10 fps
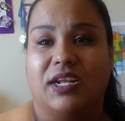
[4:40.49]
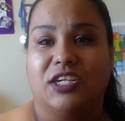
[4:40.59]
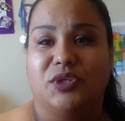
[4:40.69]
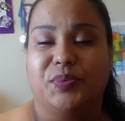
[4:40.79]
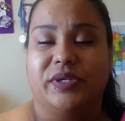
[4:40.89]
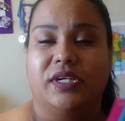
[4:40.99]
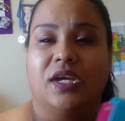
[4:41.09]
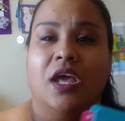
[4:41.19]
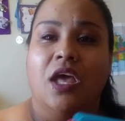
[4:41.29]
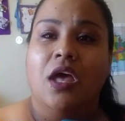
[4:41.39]
I like to
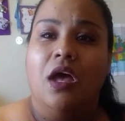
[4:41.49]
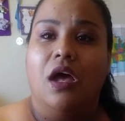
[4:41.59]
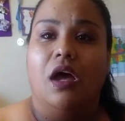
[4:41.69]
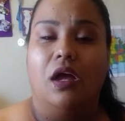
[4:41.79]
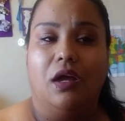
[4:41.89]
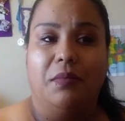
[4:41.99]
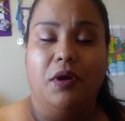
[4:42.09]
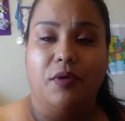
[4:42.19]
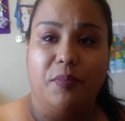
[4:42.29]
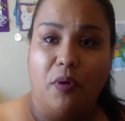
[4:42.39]
put
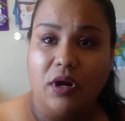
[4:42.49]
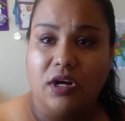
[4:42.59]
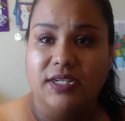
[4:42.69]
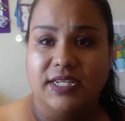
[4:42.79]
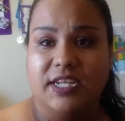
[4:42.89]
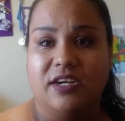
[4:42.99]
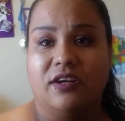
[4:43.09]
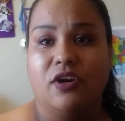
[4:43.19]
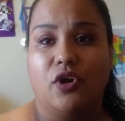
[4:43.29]
her report cards in here,